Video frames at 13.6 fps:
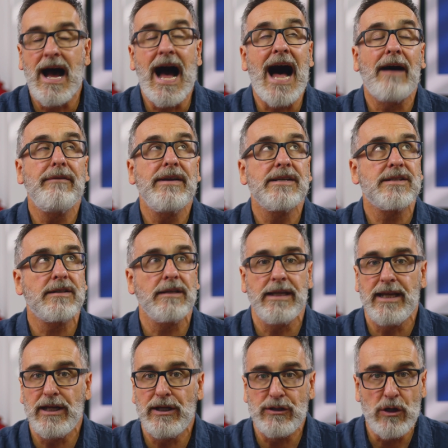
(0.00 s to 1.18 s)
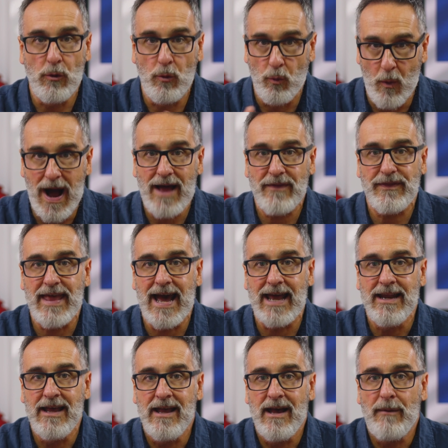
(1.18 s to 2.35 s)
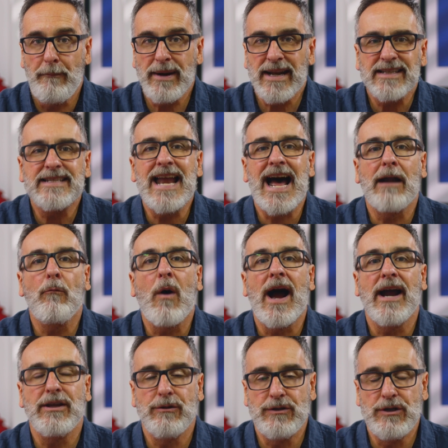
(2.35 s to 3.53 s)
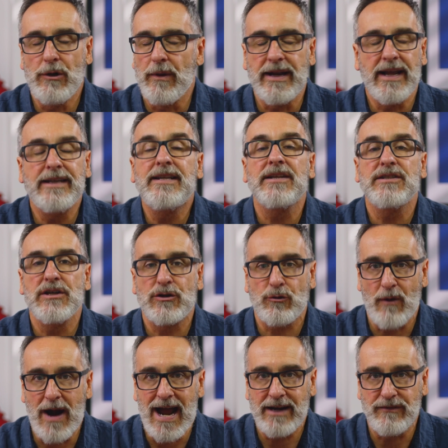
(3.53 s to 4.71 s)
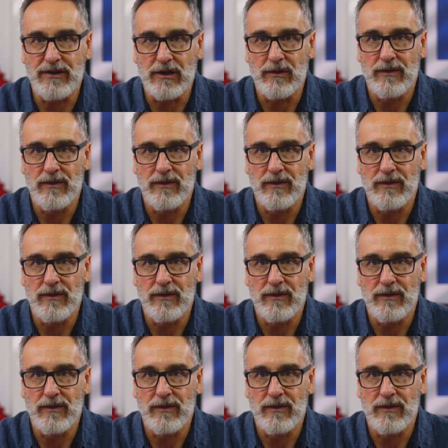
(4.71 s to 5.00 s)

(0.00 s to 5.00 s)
Obviously, you want that, but it's not why you do it. It doesn't drive you.